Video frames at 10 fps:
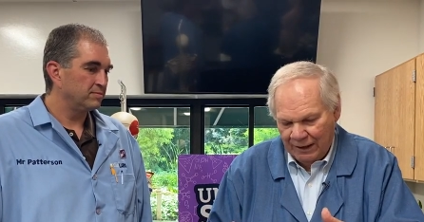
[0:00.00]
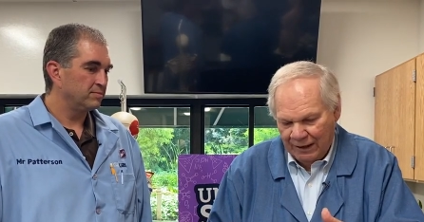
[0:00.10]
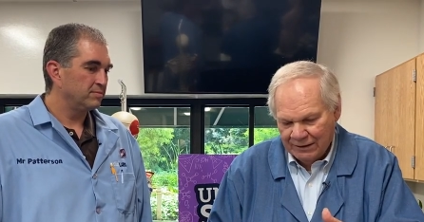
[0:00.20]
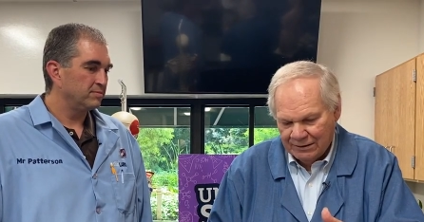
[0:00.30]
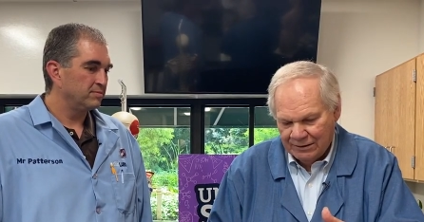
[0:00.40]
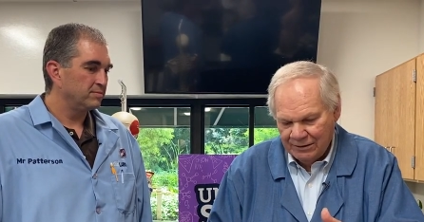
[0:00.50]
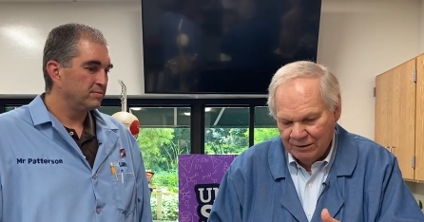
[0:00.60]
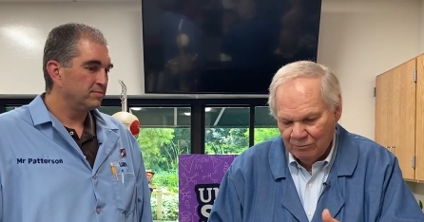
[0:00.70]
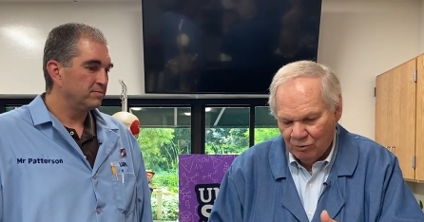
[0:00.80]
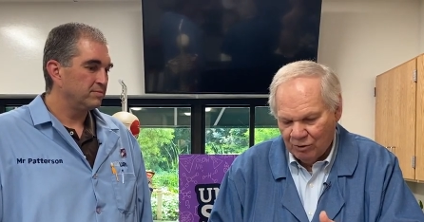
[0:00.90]
Speaker 1: As you
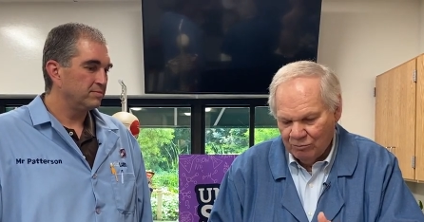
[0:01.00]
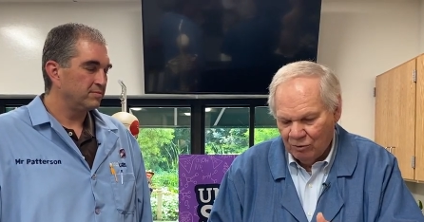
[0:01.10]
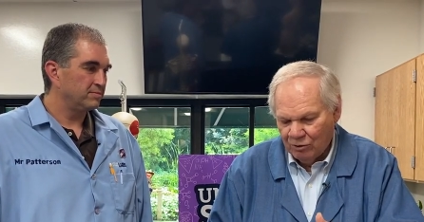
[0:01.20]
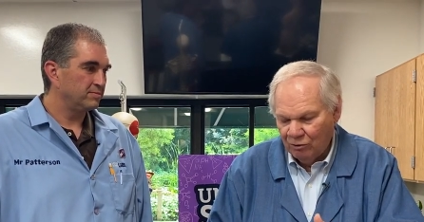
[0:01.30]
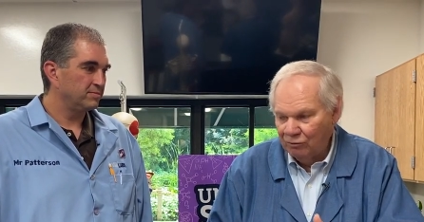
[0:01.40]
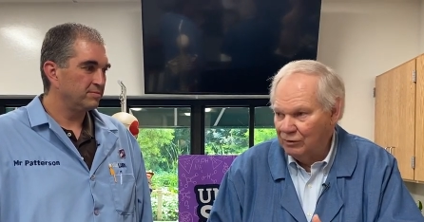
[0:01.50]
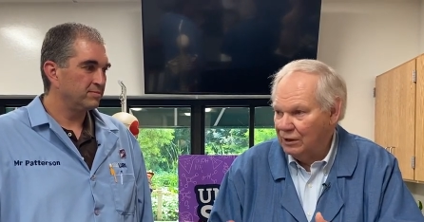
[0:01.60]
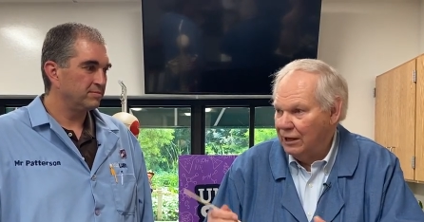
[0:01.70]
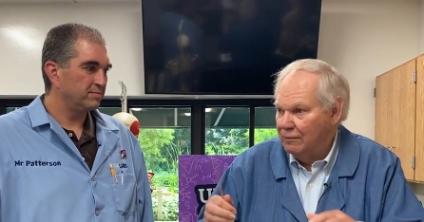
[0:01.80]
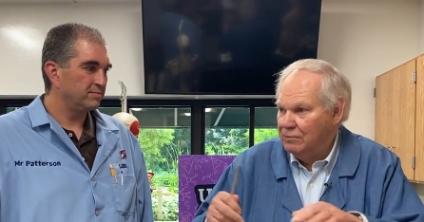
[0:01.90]
get more and more
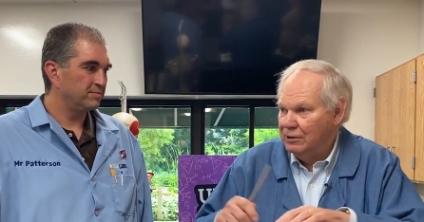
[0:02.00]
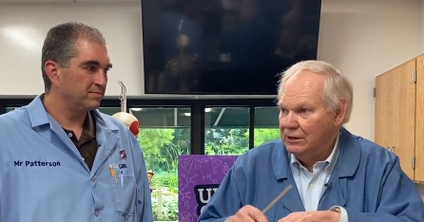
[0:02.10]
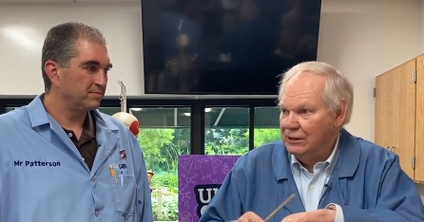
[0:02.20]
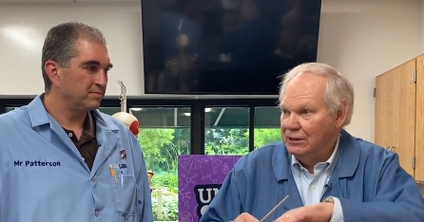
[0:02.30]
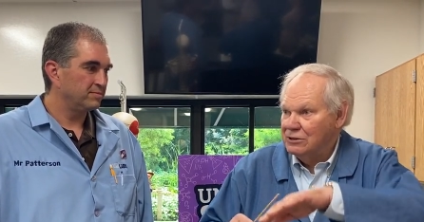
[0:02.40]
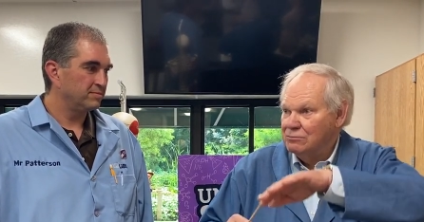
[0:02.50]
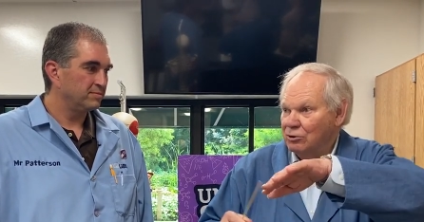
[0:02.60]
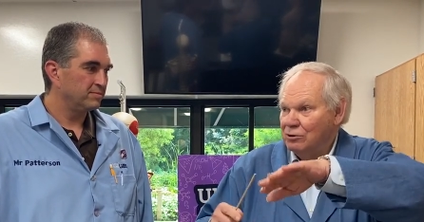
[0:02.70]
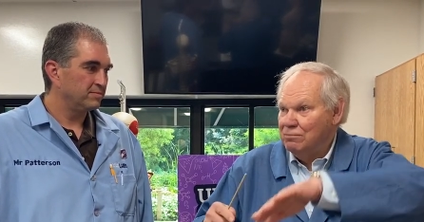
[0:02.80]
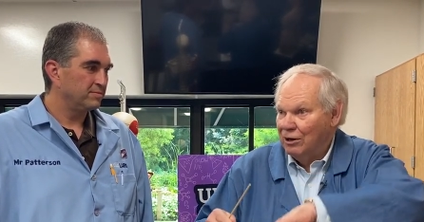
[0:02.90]
overlap, it gets
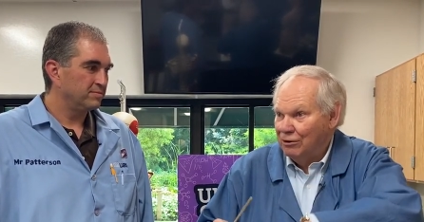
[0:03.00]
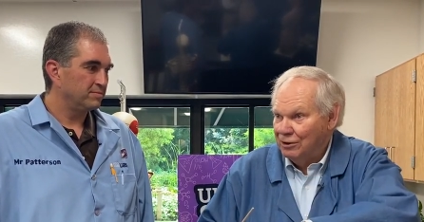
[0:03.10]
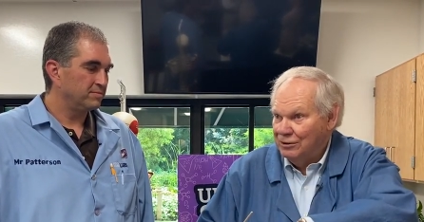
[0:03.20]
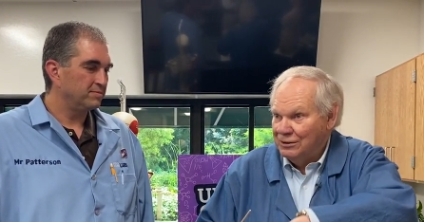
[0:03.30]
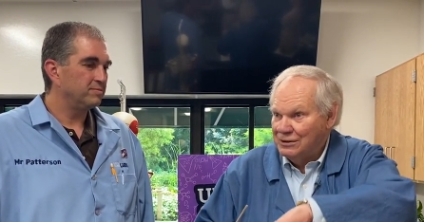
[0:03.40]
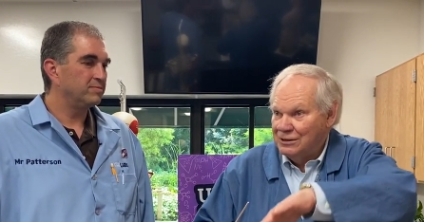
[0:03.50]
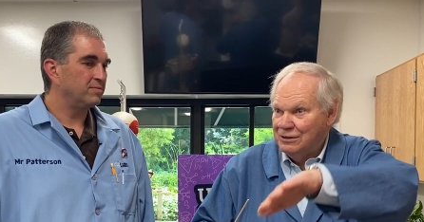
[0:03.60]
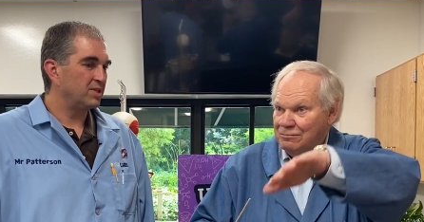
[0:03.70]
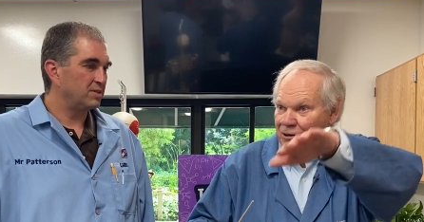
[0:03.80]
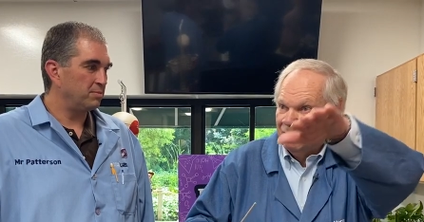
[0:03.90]
more power. You can
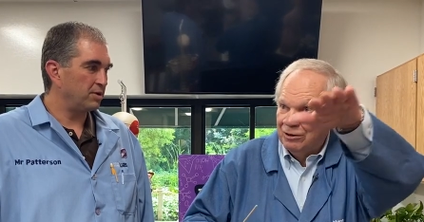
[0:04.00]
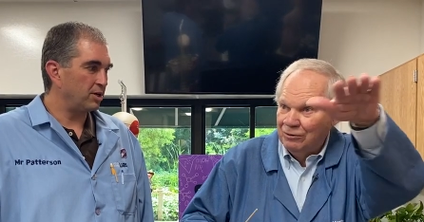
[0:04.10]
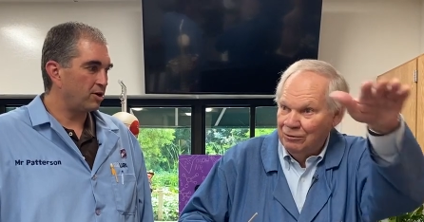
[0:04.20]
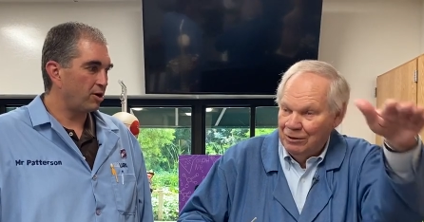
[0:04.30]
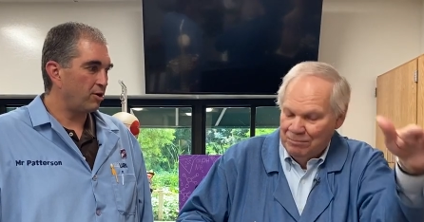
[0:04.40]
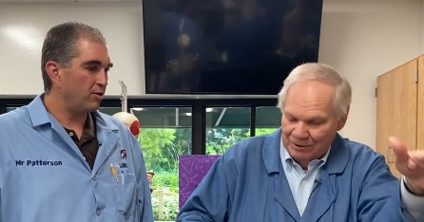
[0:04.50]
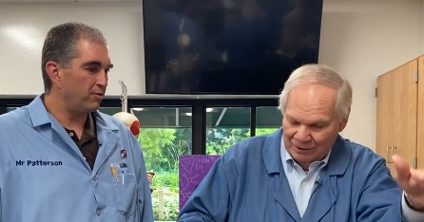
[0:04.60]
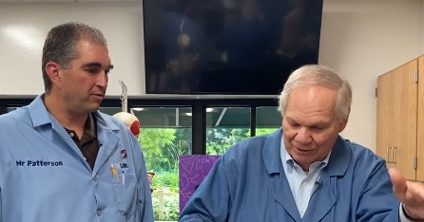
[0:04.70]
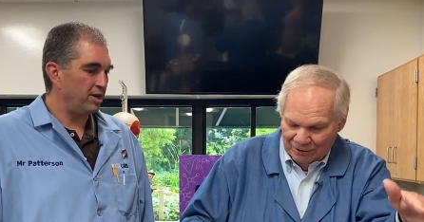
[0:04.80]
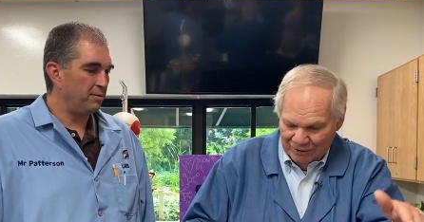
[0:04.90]
see the power go up
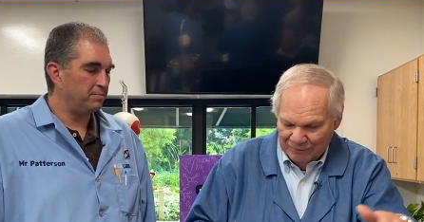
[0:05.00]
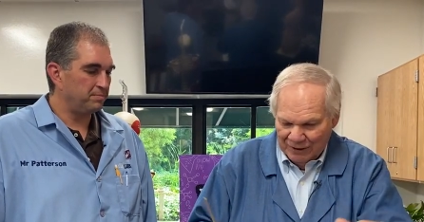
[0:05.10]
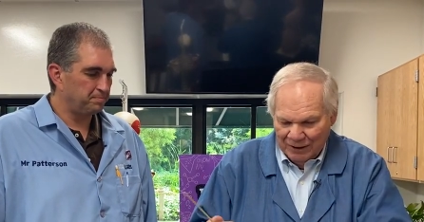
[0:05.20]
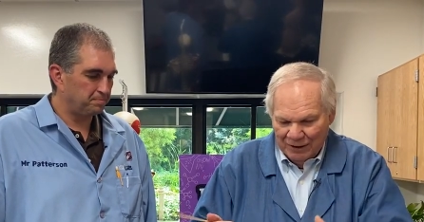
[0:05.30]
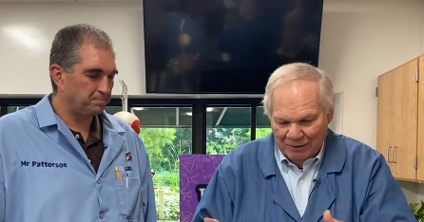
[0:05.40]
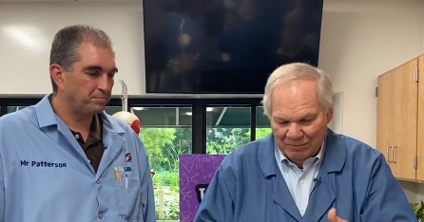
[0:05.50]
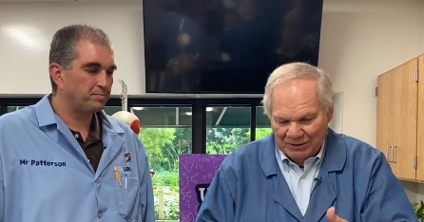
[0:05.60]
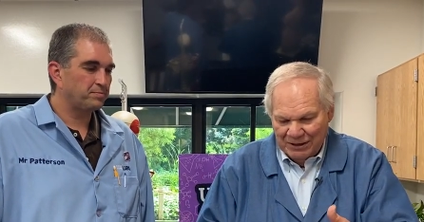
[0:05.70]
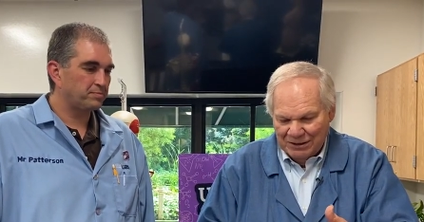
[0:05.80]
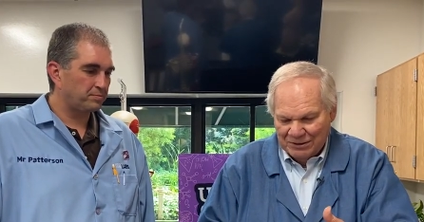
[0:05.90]
on a curve.
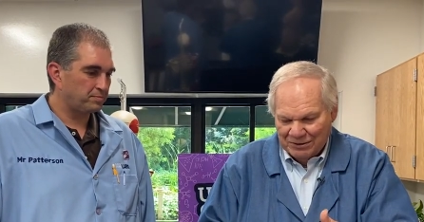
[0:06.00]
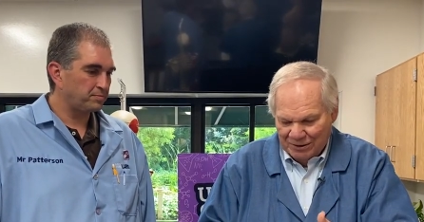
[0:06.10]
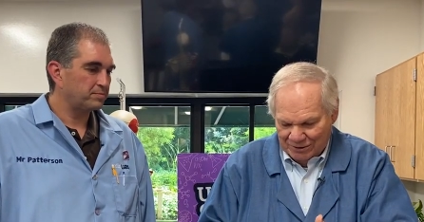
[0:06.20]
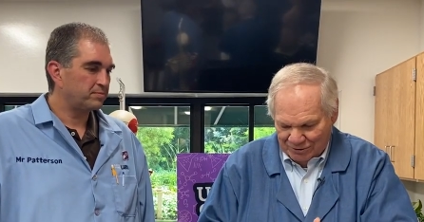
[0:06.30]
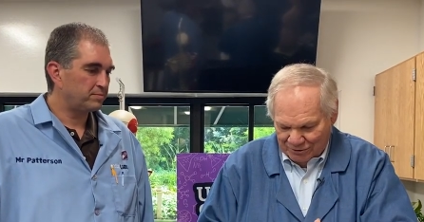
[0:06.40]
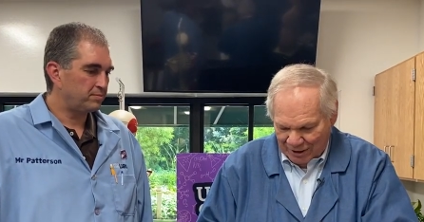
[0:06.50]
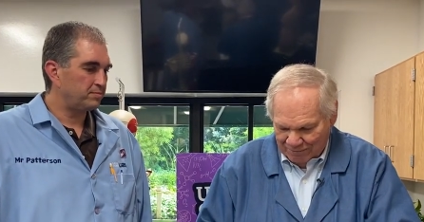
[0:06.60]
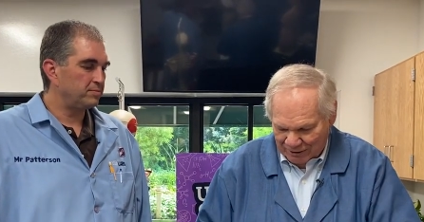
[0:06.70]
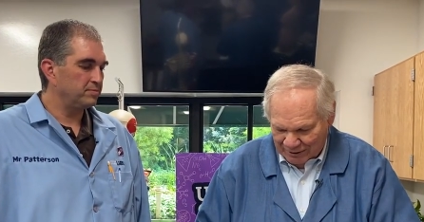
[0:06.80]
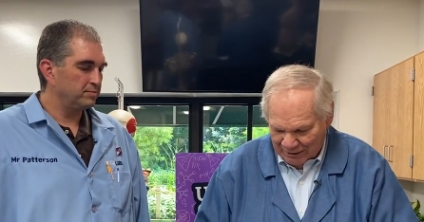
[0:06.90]
But then it starts
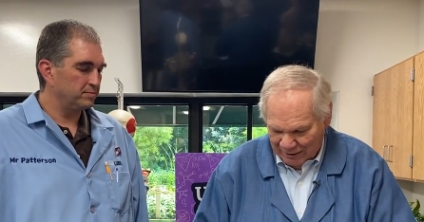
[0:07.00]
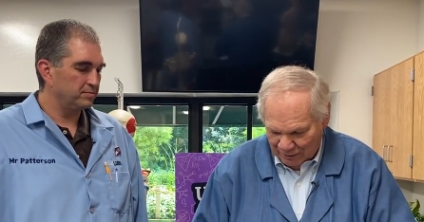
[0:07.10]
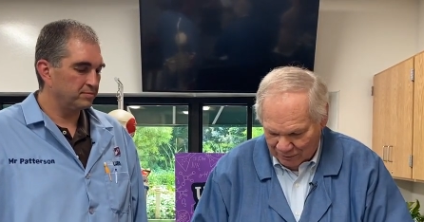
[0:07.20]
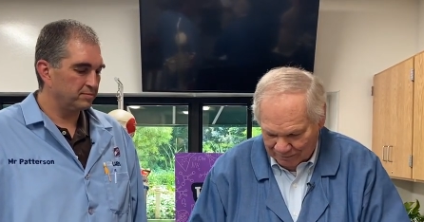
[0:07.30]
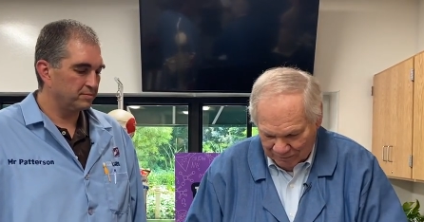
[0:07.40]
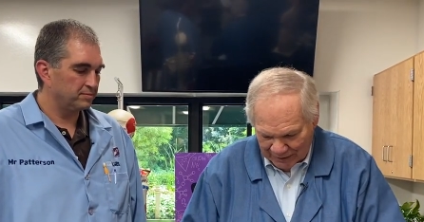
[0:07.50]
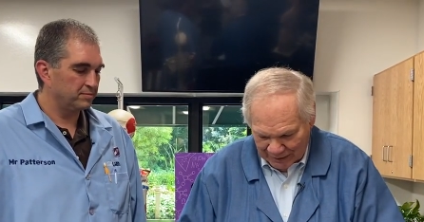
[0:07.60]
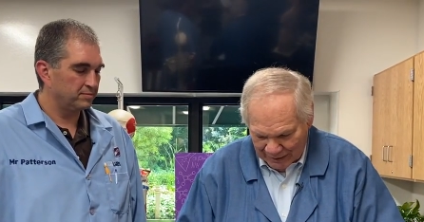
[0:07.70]
dropping down